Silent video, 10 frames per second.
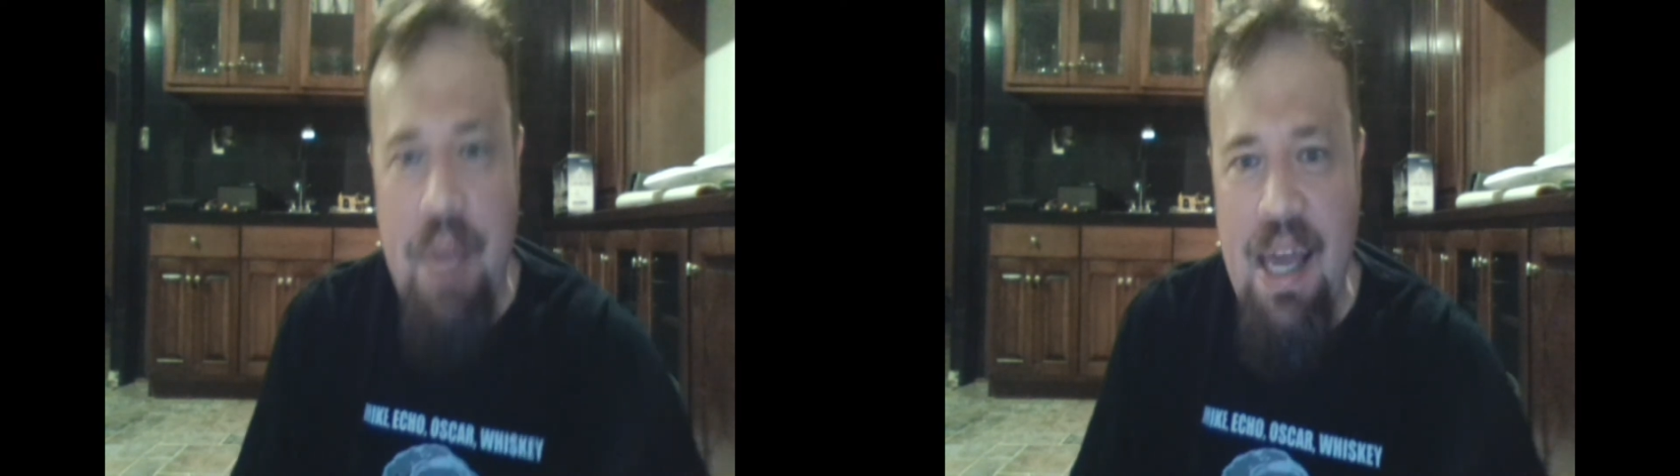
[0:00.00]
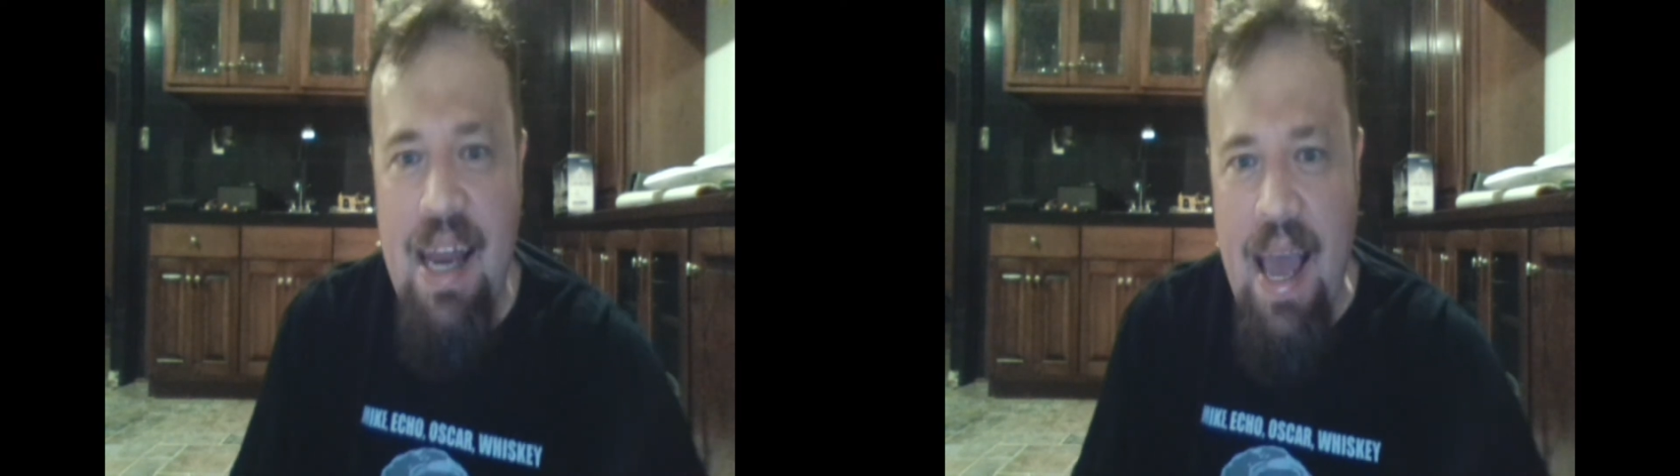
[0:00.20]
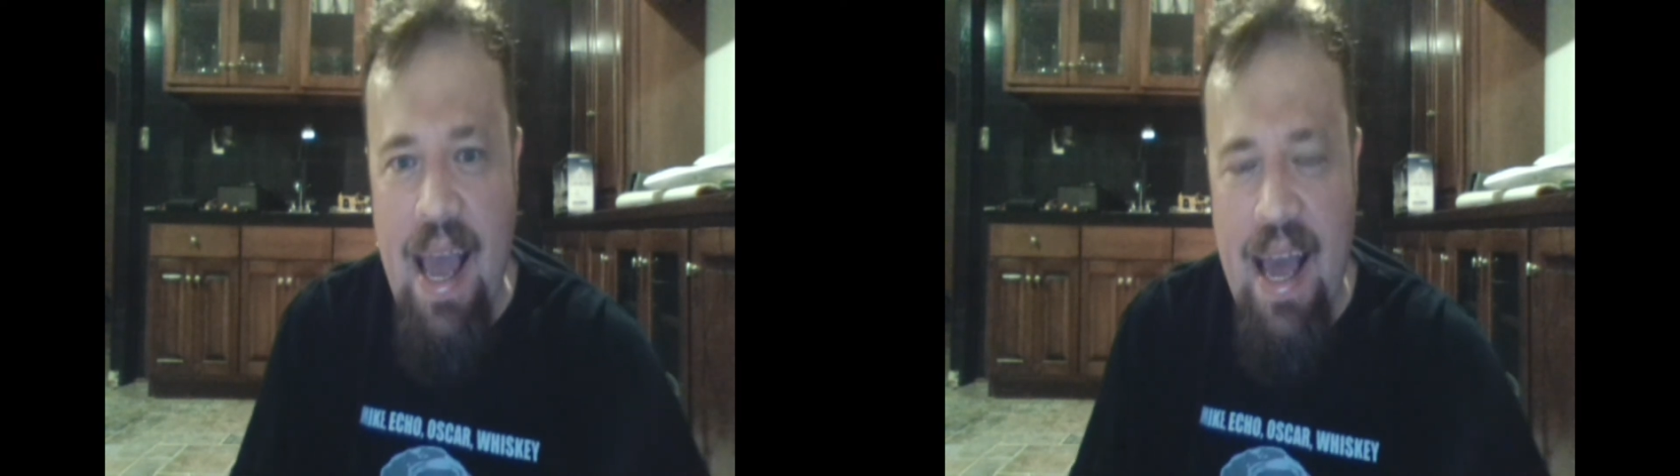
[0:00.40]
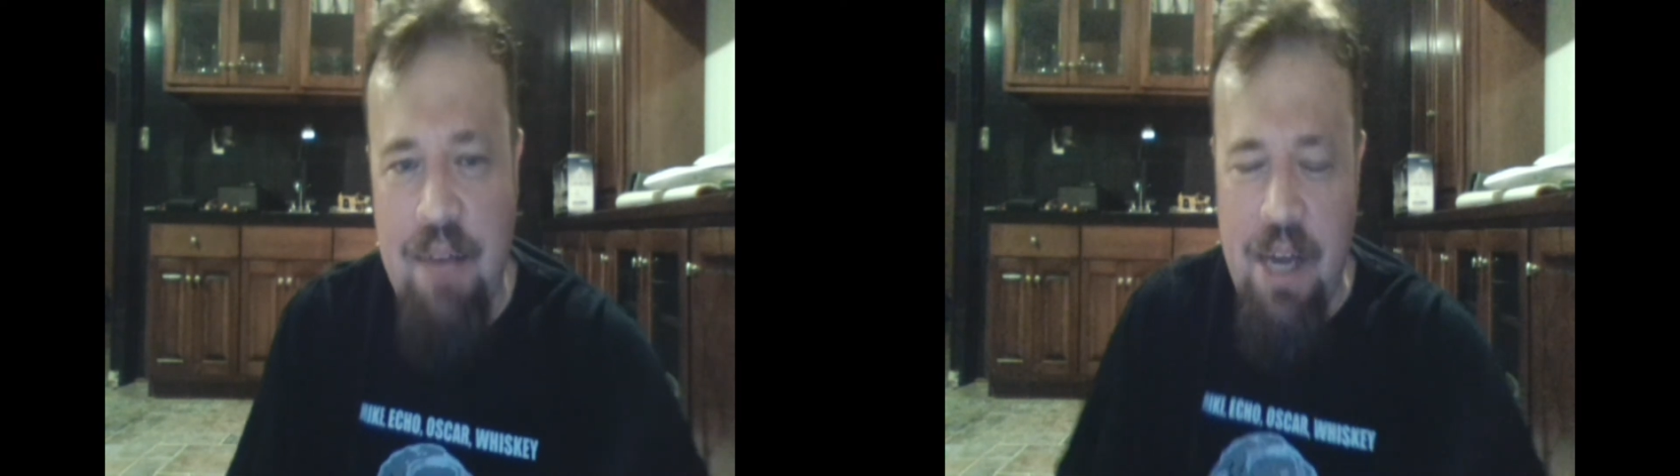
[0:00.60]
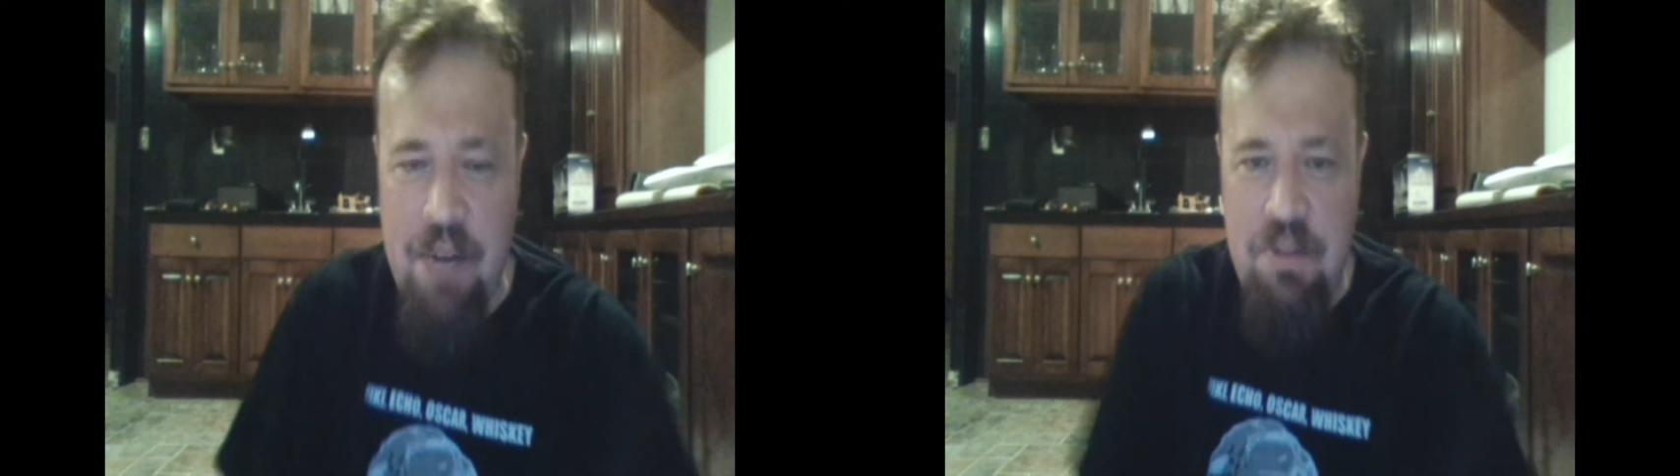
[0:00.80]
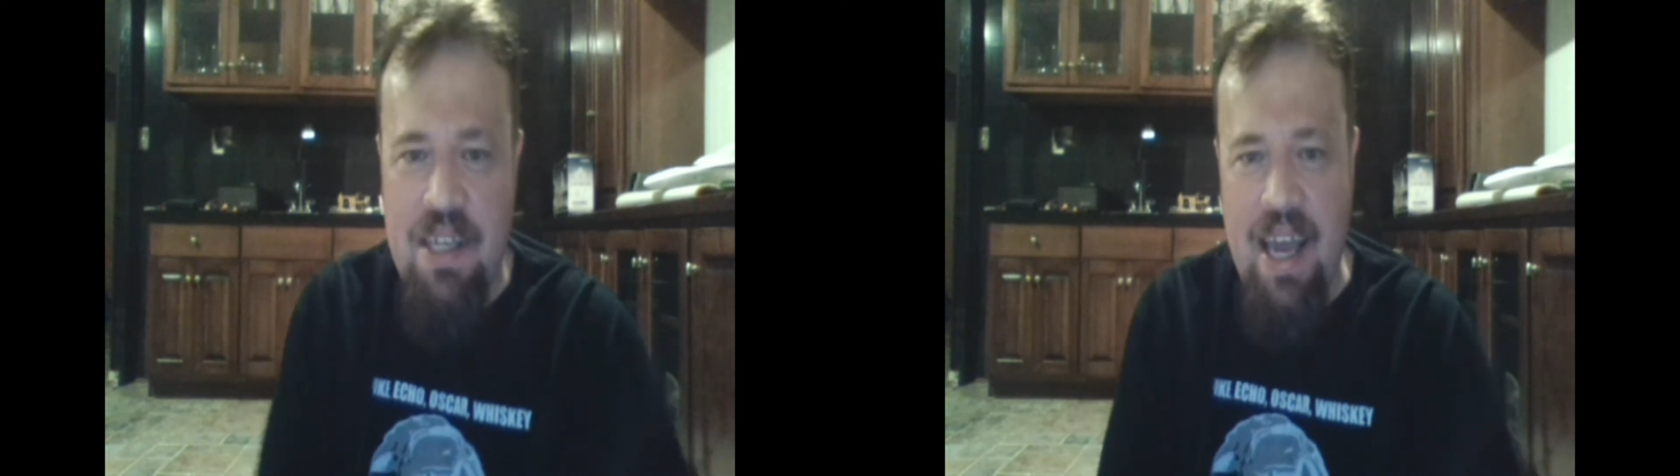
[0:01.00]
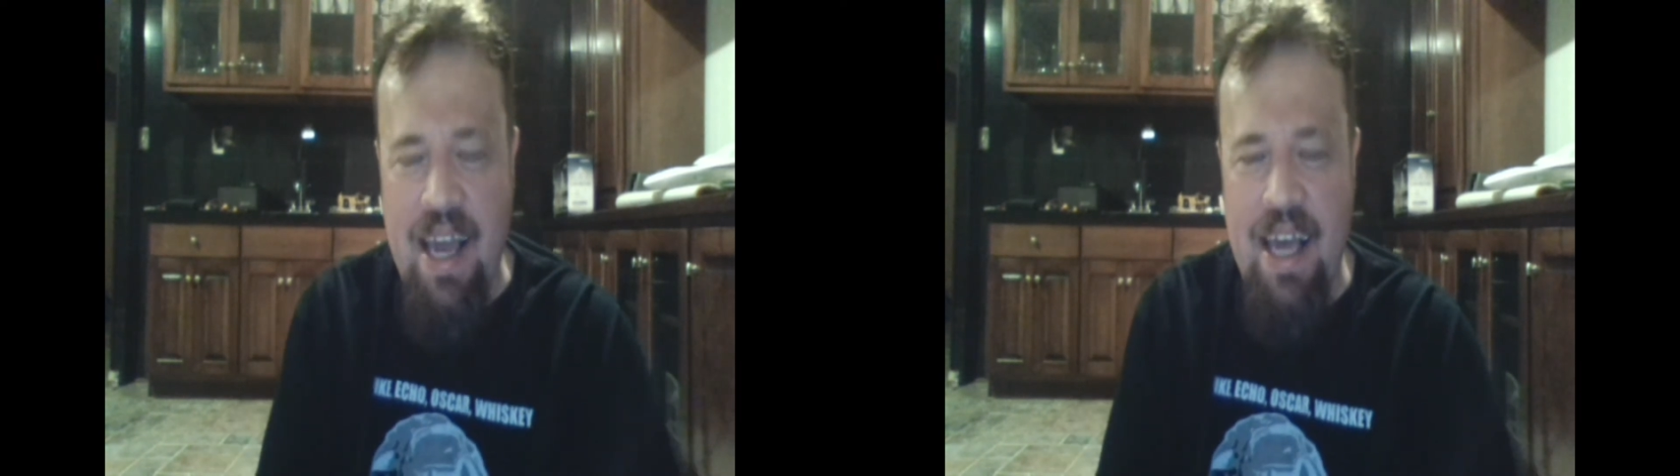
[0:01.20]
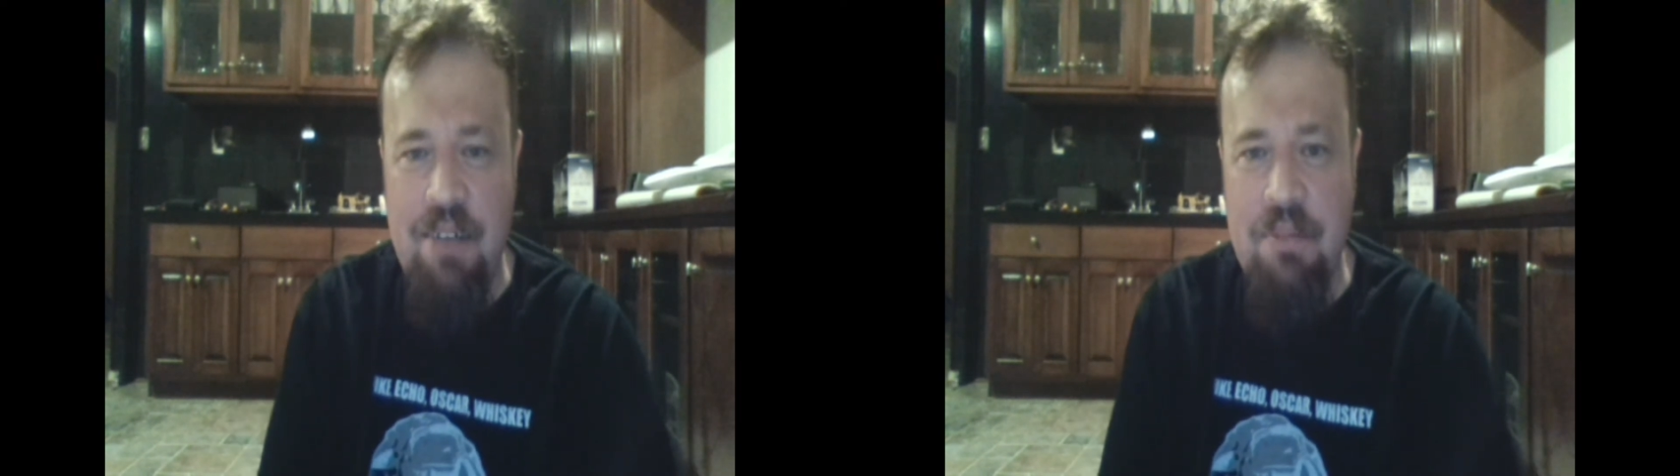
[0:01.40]
been a ham. I was a
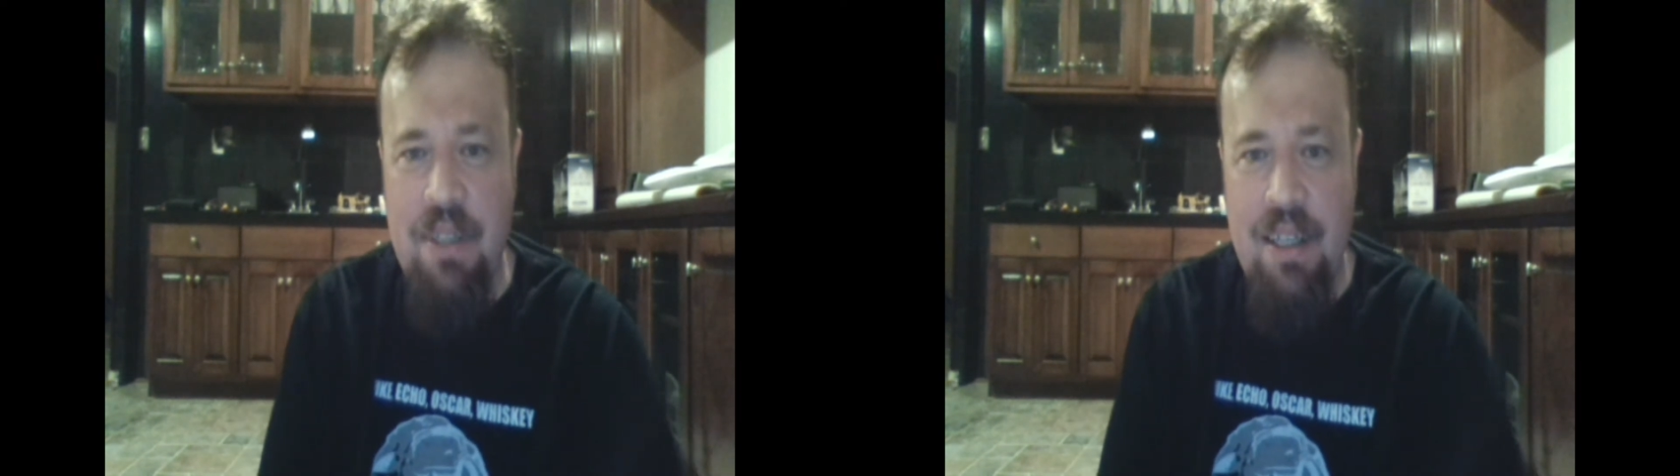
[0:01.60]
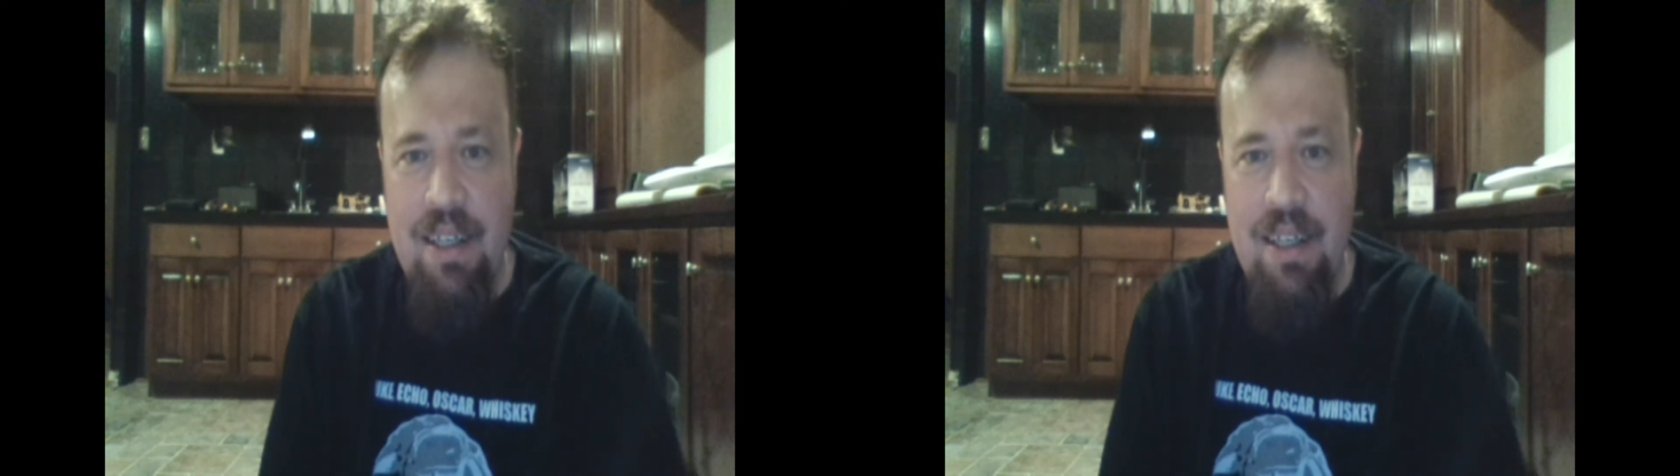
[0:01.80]
ham